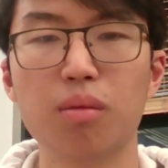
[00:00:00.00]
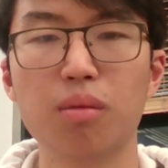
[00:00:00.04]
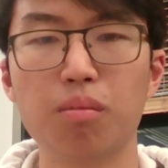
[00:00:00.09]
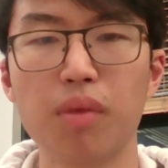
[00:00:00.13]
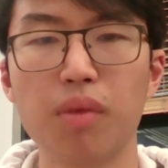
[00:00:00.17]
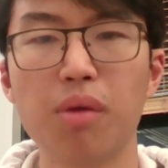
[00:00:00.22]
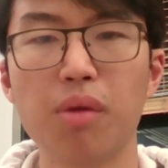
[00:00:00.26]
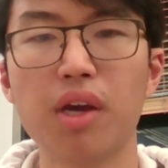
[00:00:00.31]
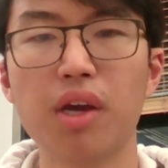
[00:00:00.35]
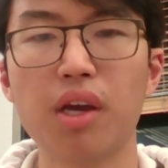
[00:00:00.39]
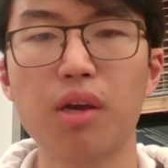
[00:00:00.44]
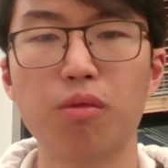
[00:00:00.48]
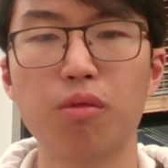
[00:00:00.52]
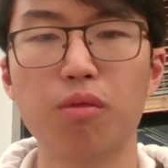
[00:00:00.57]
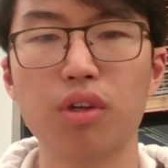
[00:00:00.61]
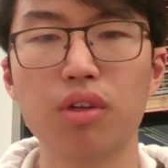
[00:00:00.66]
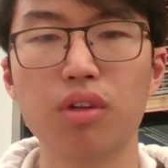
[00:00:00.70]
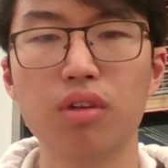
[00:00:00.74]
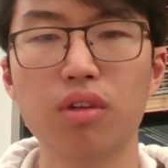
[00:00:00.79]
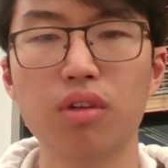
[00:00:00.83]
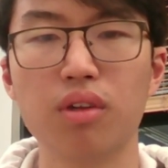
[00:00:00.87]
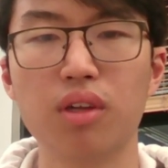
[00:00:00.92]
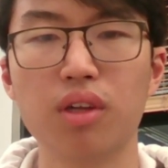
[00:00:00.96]
Maybe I
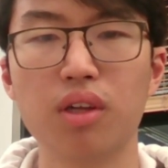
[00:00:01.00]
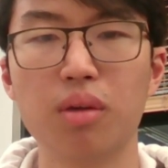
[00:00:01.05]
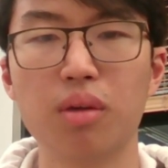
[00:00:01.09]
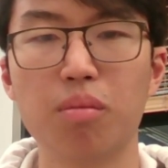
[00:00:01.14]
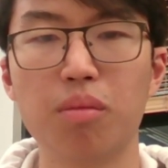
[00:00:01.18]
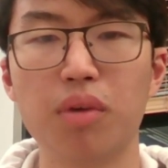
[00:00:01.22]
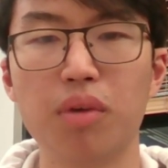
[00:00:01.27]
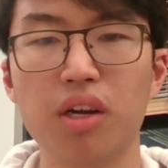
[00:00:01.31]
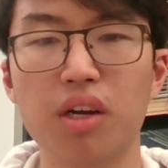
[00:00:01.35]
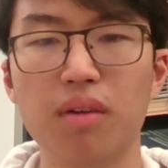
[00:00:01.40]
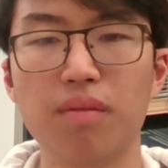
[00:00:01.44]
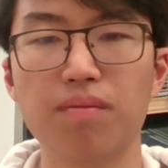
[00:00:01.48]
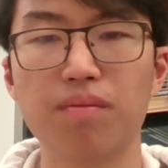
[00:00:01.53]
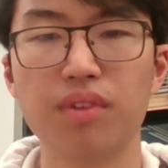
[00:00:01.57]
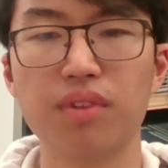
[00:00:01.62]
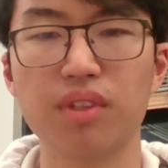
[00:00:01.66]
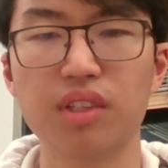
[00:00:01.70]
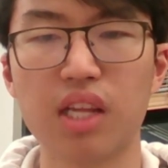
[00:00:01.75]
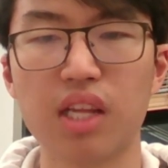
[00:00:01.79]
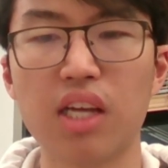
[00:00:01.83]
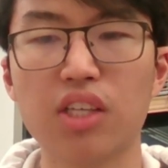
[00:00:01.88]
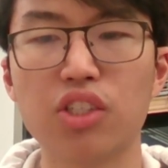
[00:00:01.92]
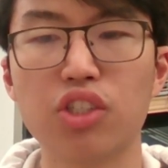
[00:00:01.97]
will, but
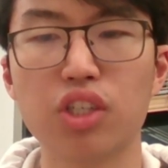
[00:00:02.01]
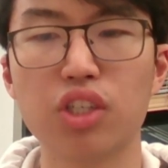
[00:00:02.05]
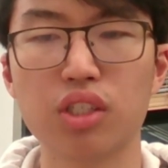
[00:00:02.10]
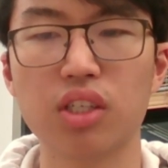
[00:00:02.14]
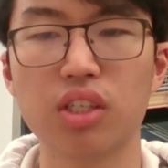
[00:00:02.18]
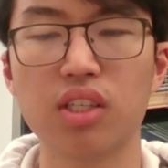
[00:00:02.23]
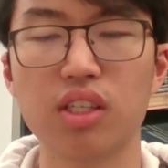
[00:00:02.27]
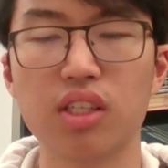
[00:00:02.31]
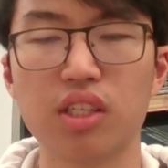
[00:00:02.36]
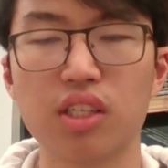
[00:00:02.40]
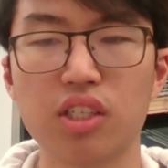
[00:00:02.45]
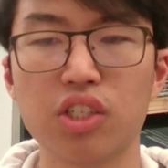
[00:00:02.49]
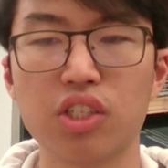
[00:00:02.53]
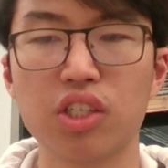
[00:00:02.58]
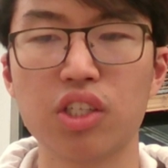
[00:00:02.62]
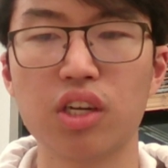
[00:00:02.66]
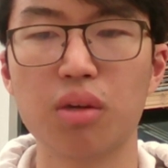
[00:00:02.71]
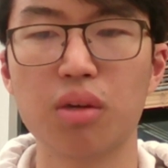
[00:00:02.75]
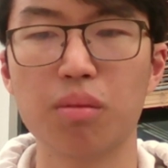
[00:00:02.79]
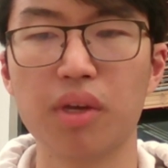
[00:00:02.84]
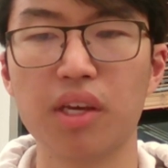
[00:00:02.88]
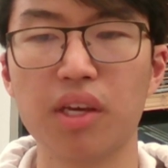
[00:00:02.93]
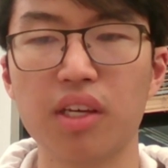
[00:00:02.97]
that's just the decision
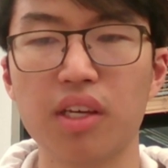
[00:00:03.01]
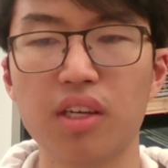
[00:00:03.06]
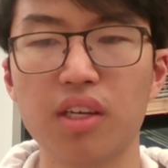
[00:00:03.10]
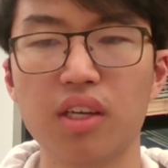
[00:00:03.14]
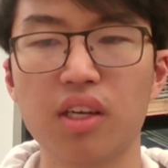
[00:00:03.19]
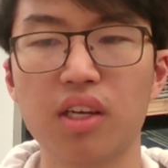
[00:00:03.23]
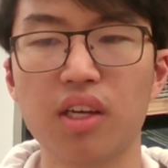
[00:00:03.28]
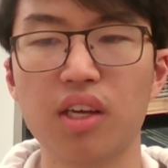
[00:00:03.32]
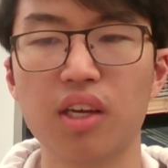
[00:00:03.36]
I'll make.